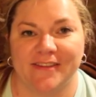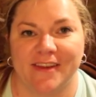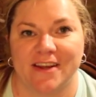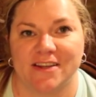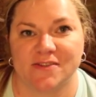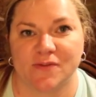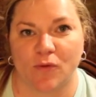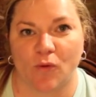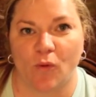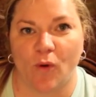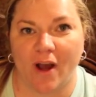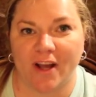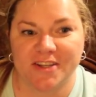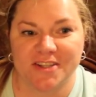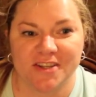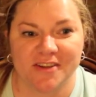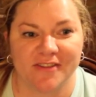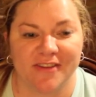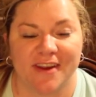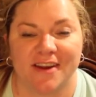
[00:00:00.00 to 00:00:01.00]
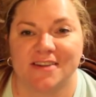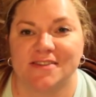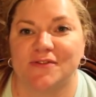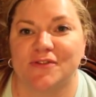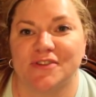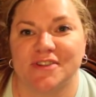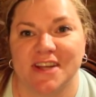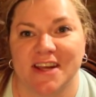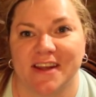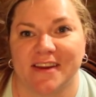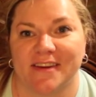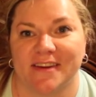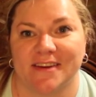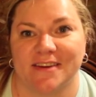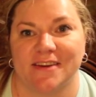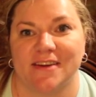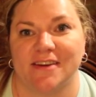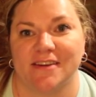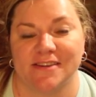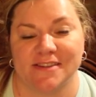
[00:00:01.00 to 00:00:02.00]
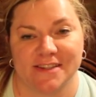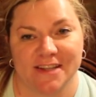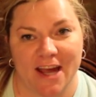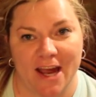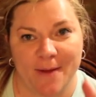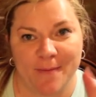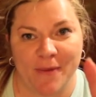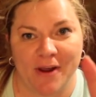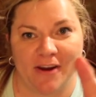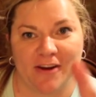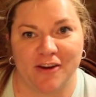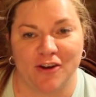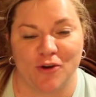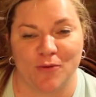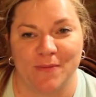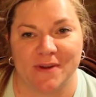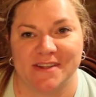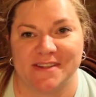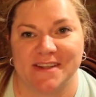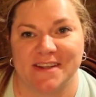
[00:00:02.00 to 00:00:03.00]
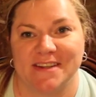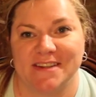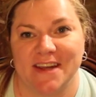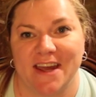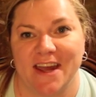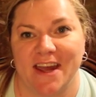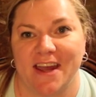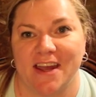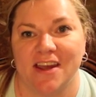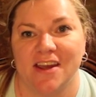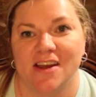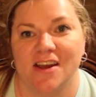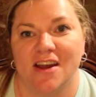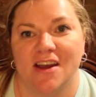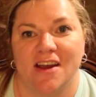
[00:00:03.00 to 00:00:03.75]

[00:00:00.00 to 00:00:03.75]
Thanks for watching. Thanks for taking the time out of your busy day,